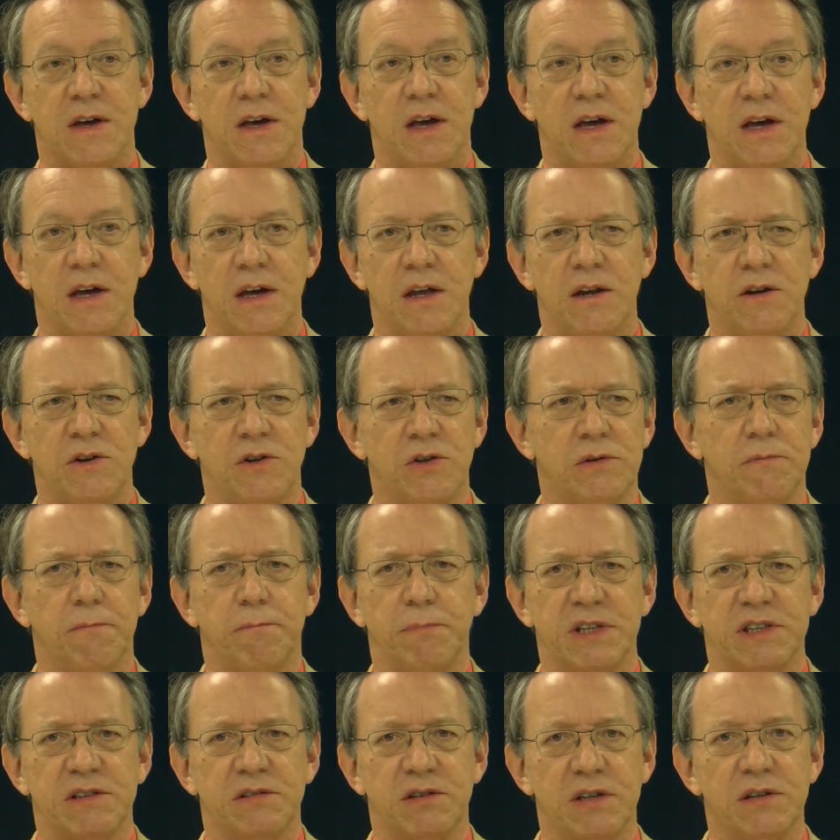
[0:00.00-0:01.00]
And,
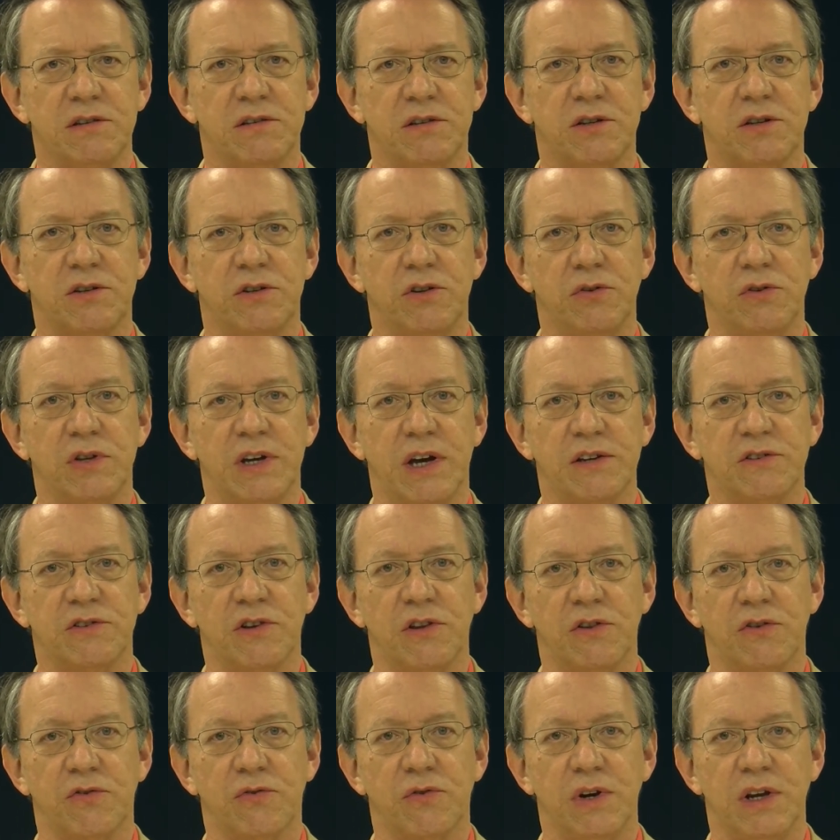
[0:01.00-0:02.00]
but since
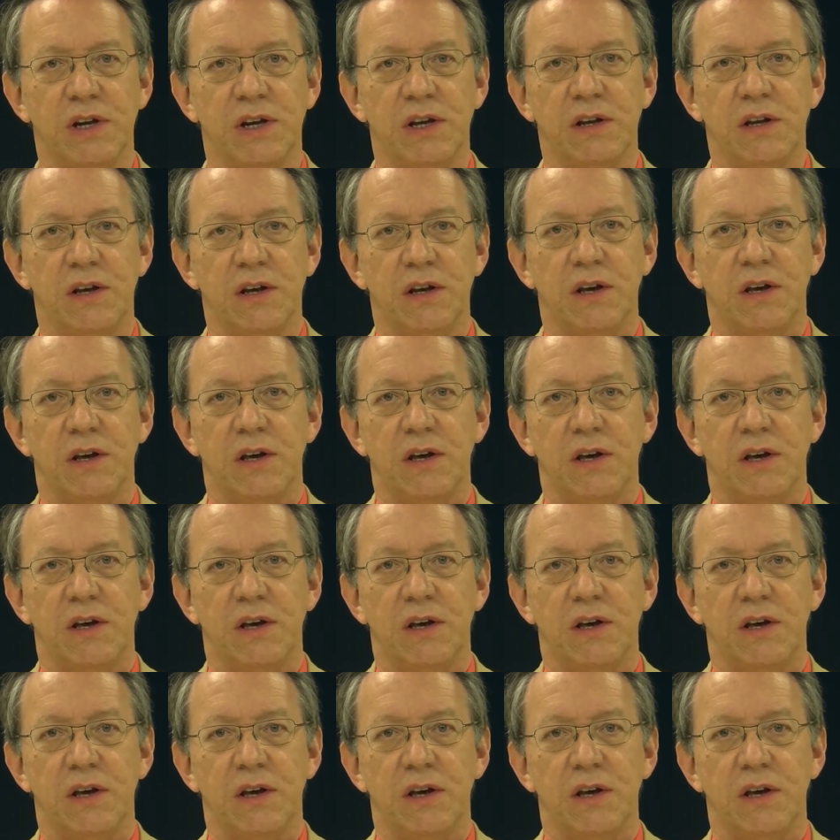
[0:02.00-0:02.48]
2003,